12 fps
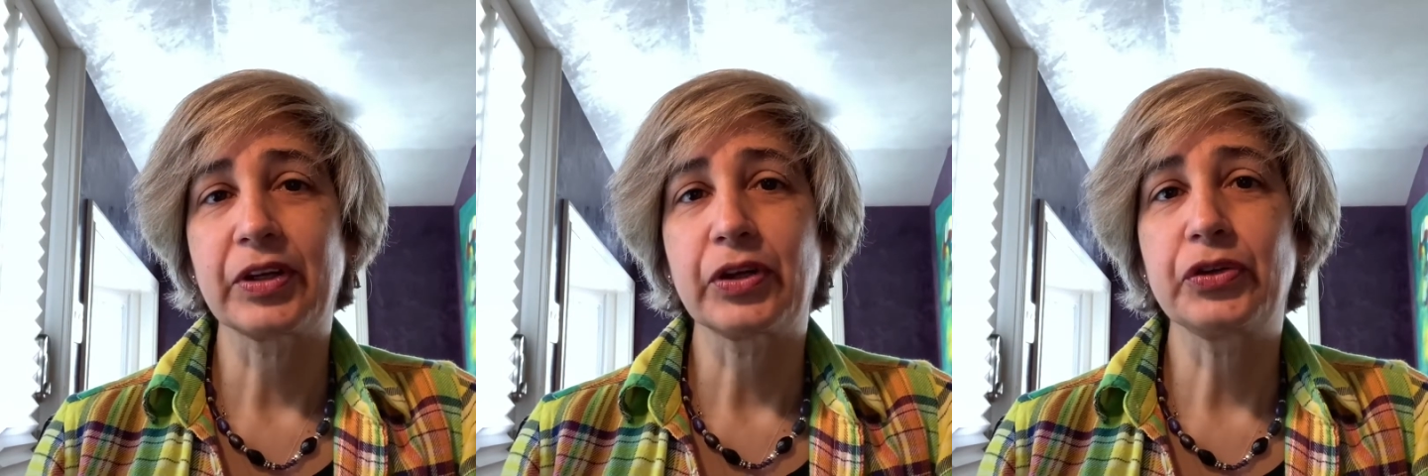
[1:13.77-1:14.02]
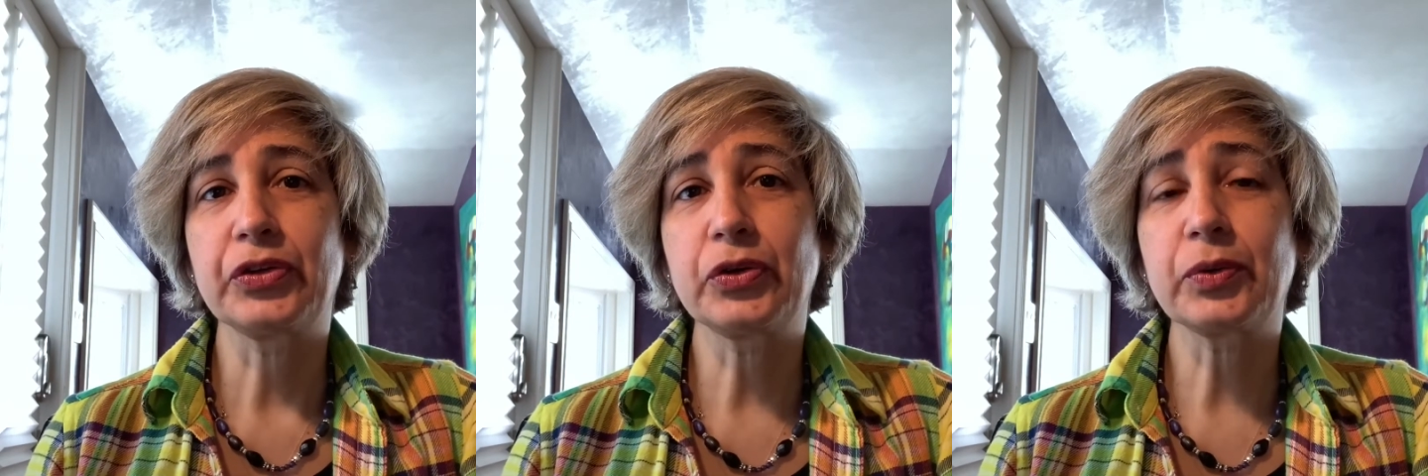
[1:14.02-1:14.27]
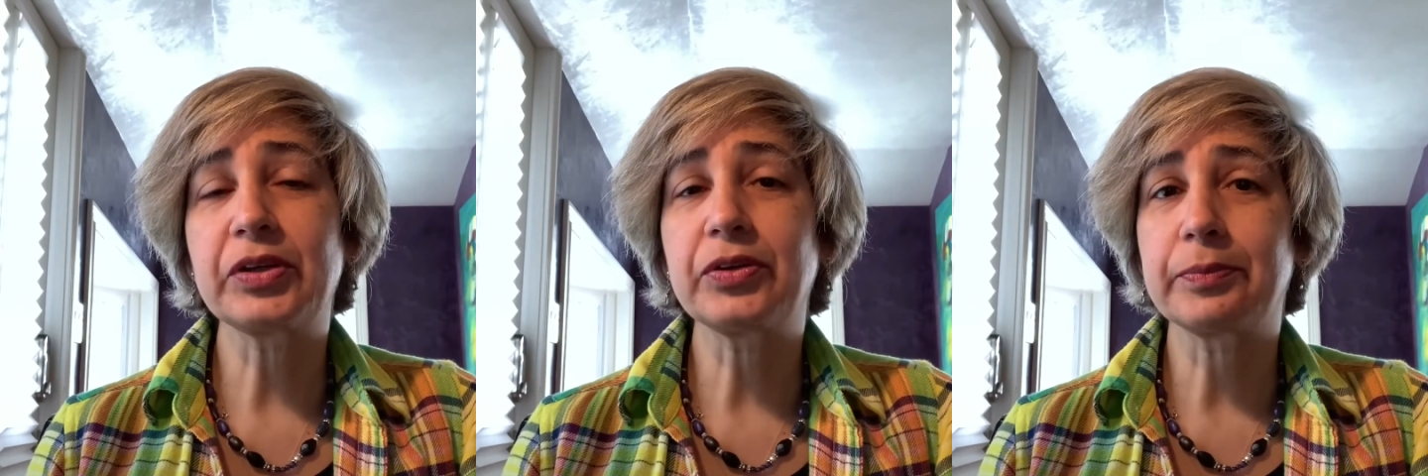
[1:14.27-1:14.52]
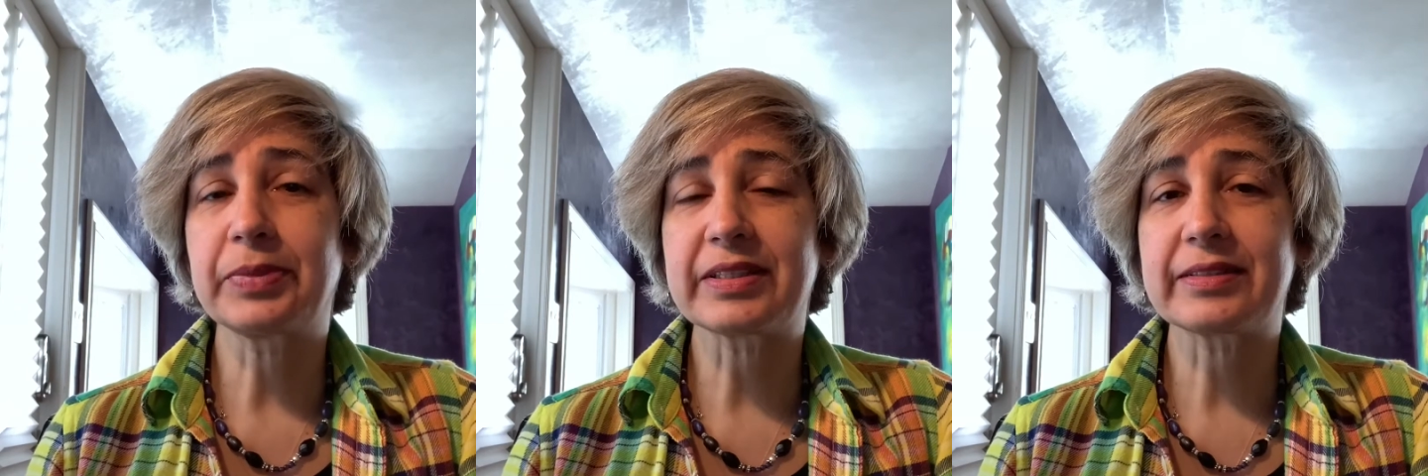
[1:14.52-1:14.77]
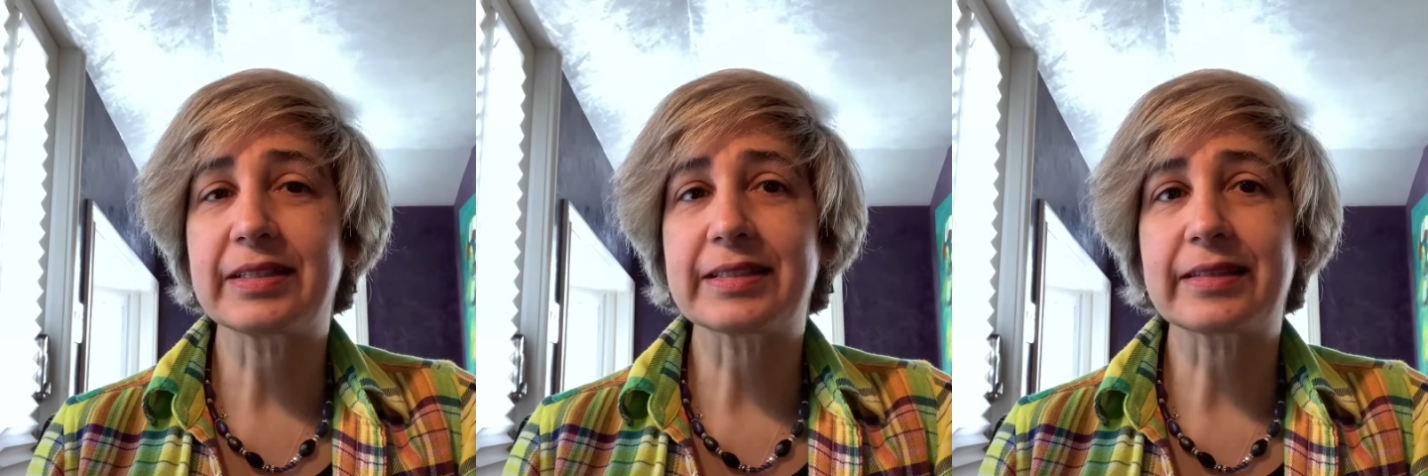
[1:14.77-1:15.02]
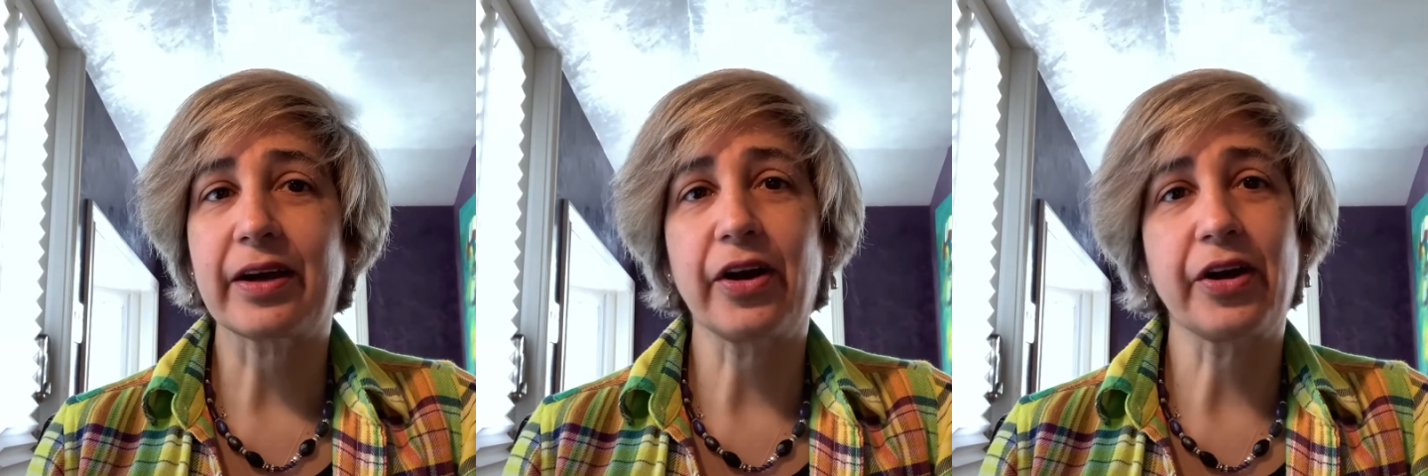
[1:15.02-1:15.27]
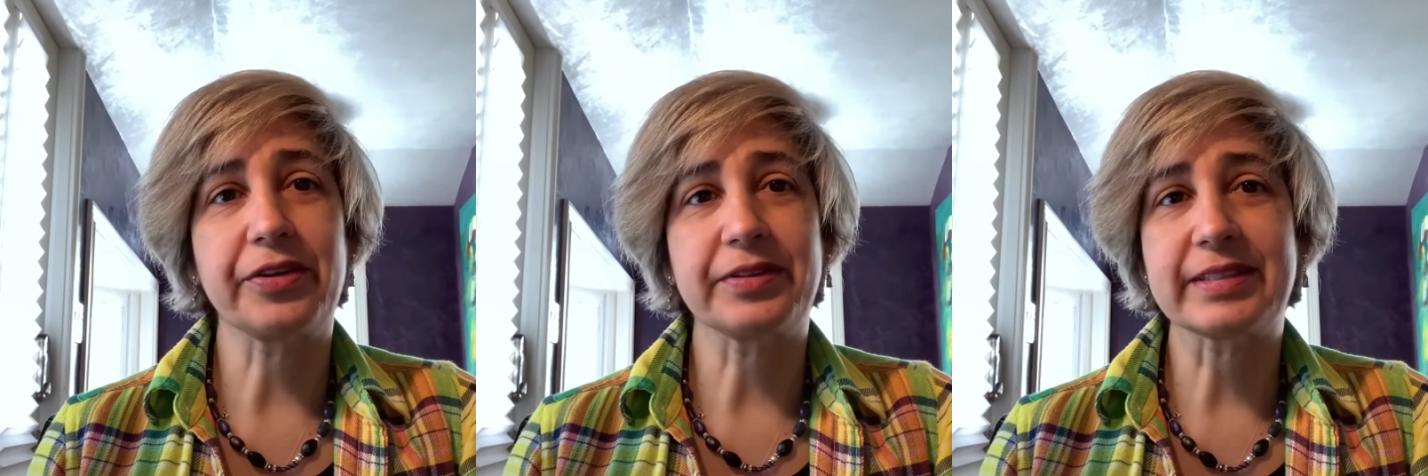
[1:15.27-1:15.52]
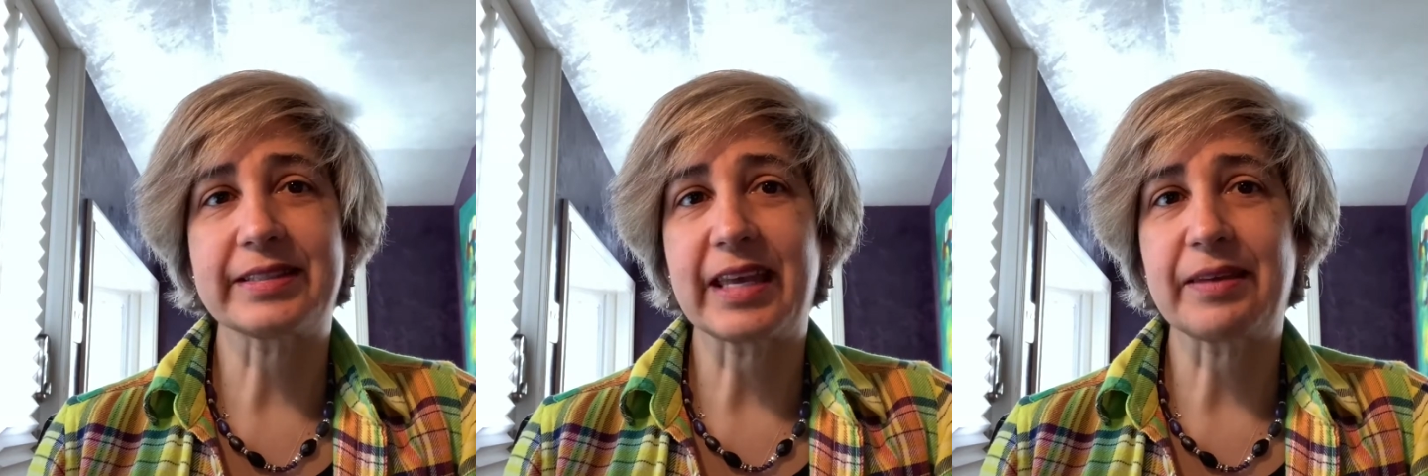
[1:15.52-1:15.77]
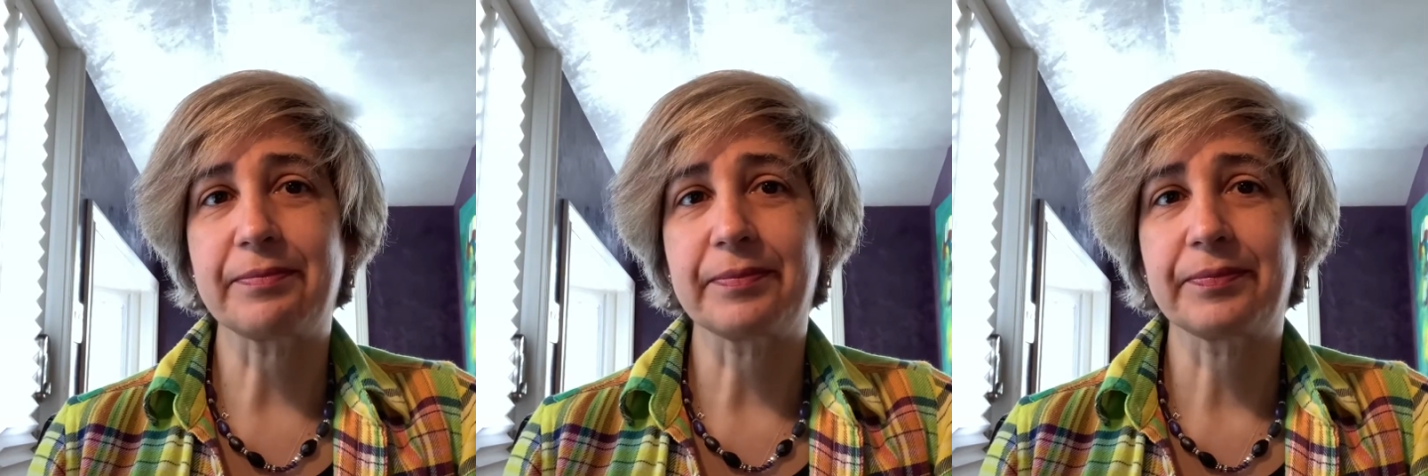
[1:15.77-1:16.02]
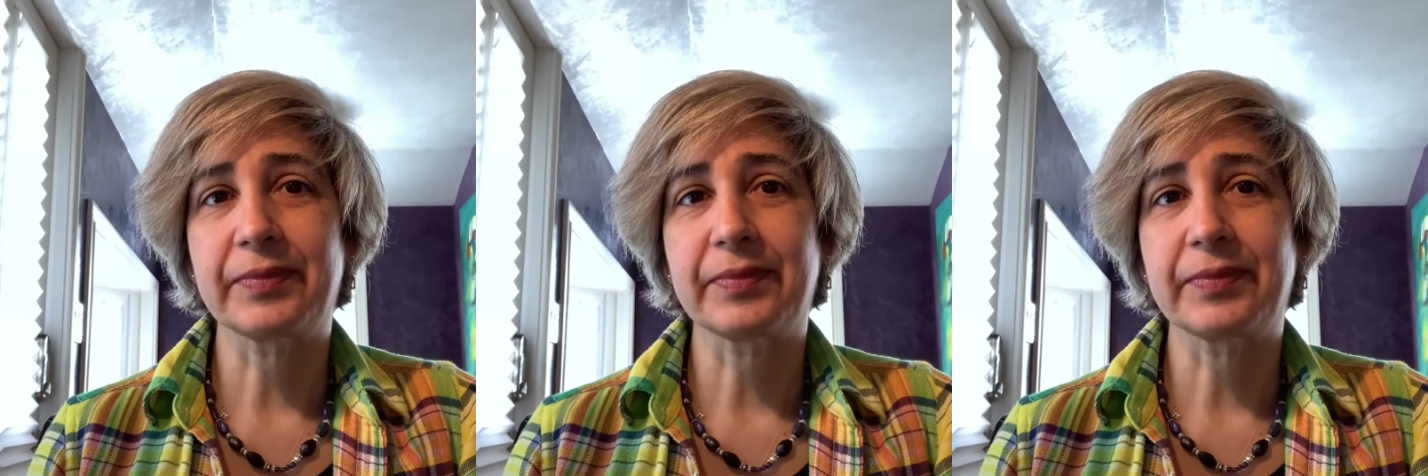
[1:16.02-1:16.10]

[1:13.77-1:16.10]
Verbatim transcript: You and your business are the same.